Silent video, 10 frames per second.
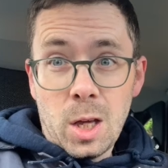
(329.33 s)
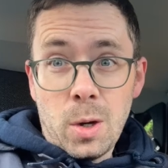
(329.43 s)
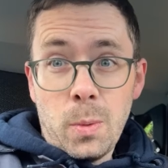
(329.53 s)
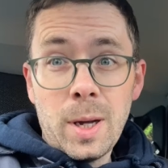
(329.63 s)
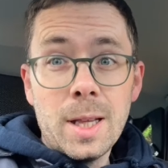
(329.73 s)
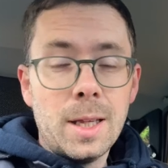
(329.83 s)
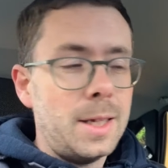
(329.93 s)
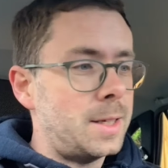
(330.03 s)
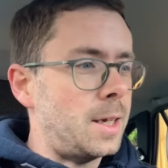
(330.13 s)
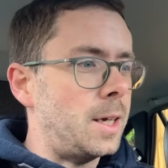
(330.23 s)
Well,
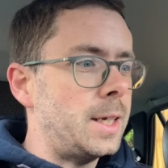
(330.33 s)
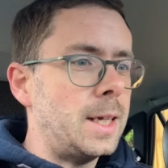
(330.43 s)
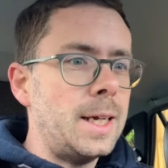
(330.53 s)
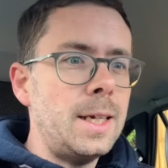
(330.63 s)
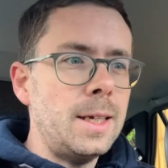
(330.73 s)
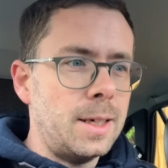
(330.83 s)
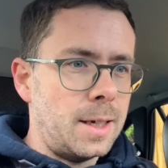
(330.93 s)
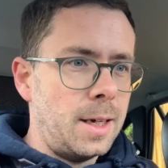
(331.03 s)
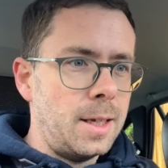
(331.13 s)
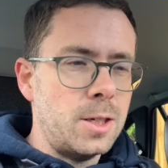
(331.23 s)
it's idling.
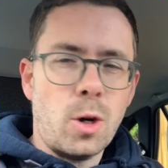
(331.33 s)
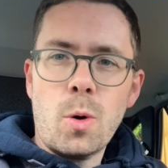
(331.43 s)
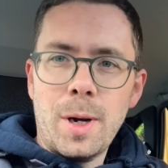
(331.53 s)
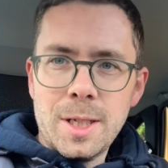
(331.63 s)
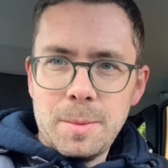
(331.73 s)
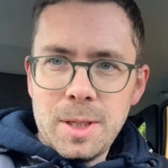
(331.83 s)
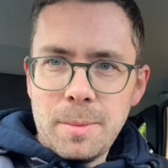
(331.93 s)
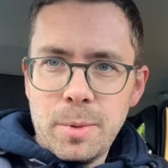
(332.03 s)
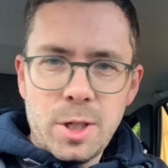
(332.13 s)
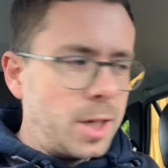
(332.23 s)
It's not quite up to
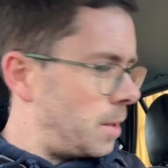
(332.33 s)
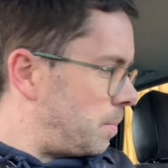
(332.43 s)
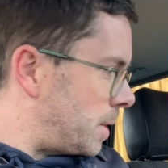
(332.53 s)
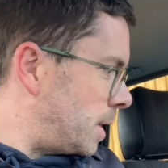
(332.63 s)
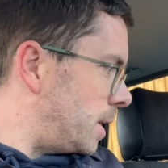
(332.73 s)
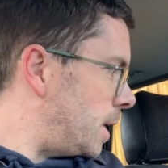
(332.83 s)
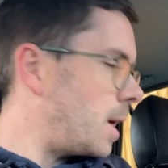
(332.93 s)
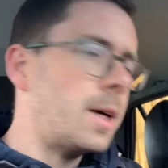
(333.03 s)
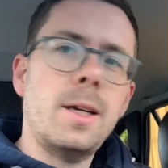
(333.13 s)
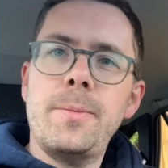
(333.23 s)
temperature, but
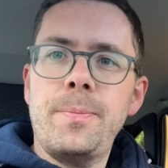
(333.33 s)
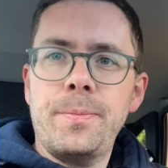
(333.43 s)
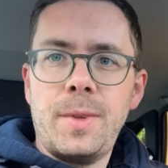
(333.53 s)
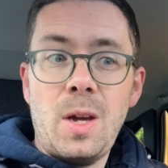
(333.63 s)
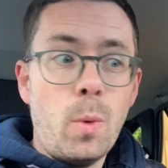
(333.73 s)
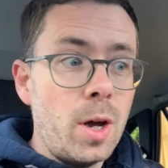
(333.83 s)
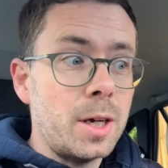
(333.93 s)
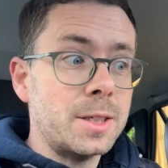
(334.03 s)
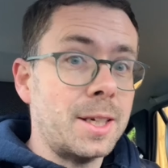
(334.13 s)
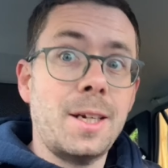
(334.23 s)
it
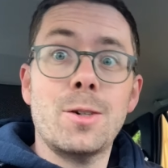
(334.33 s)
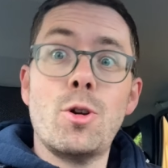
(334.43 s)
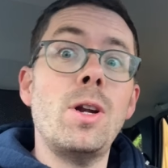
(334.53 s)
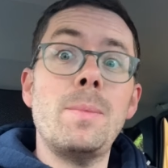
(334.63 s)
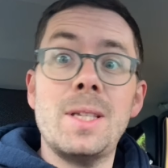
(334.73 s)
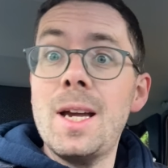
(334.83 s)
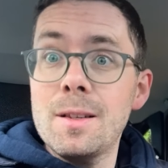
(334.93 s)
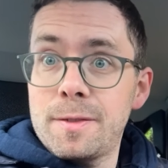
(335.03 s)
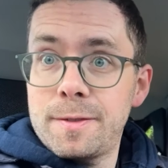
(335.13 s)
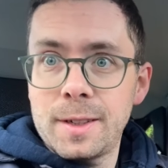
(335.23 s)
works and I can control it
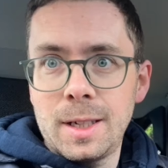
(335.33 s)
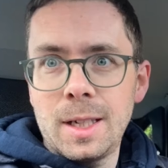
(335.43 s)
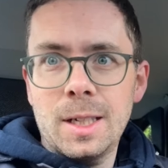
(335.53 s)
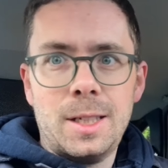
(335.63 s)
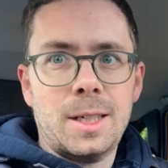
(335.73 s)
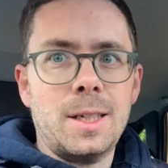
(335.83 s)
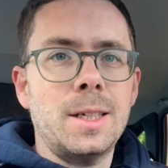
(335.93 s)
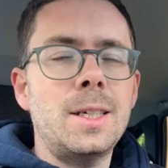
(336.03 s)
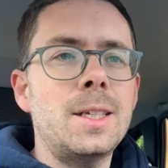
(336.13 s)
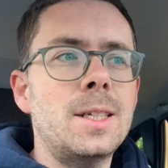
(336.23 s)
myself. It's
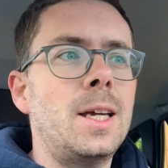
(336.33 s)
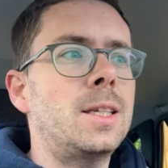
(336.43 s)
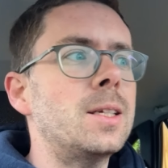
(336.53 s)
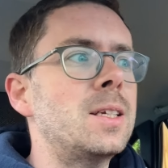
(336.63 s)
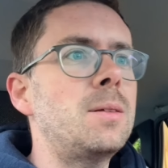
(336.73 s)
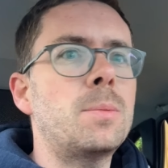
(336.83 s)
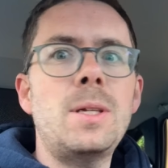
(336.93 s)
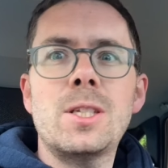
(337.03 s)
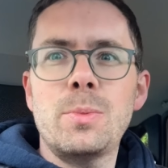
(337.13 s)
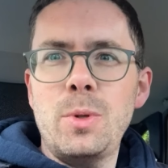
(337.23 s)
exciting, isn't it? It does seem to be
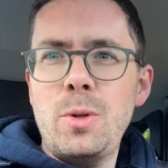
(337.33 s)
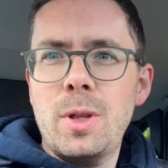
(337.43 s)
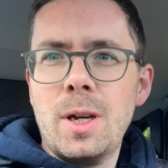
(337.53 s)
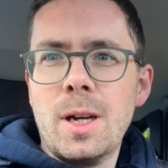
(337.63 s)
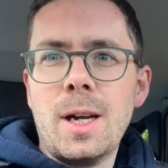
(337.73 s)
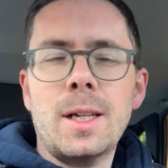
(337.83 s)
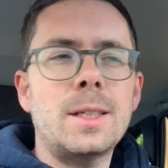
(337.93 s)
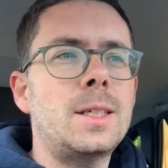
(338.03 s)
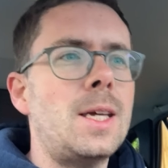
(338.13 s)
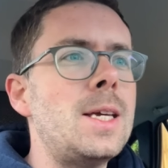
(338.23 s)
smoother
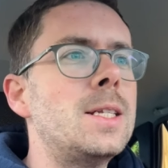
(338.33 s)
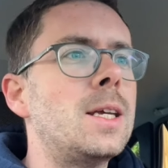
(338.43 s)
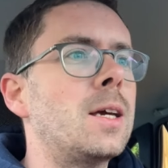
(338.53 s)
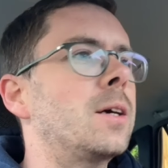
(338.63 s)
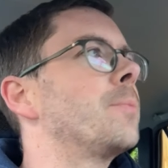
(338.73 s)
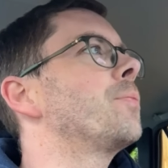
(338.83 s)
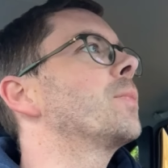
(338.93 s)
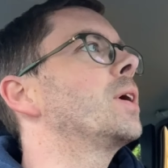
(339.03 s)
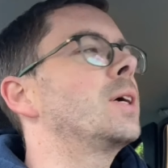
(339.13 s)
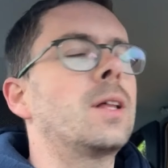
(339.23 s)
and easier
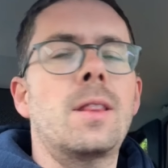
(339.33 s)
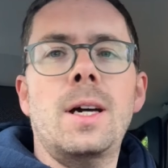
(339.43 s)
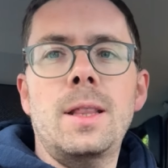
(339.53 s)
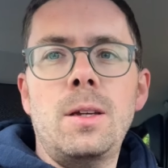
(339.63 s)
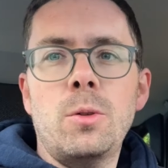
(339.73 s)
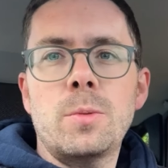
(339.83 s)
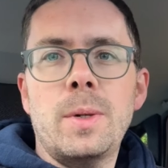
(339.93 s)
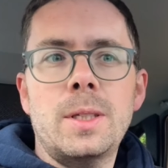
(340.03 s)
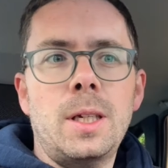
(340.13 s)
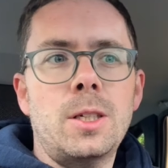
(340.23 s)
than the
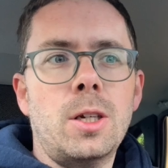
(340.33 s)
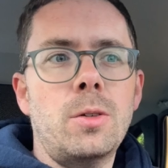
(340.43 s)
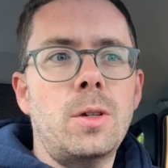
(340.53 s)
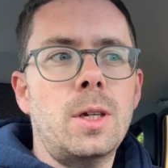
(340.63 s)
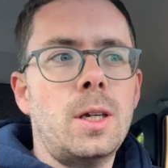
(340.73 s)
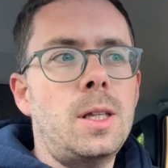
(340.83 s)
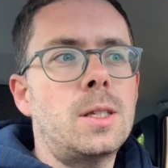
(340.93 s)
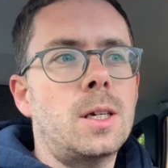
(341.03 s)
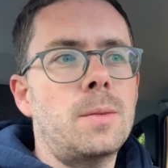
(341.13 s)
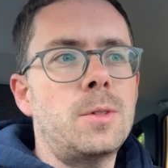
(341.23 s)
automatic choke in
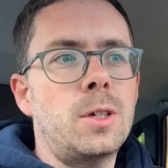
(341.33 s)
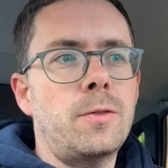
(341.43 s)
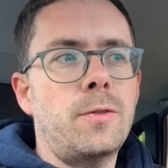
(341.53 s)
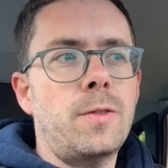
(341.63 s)
terms of,